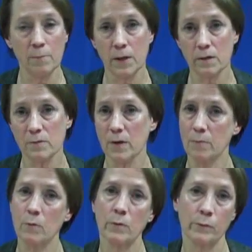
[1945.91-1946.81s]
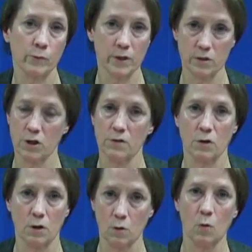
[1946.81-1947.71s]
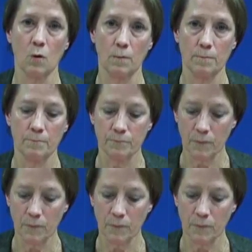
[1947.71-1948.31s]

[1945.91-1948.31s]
8 minutes, maybe we readjust our goal.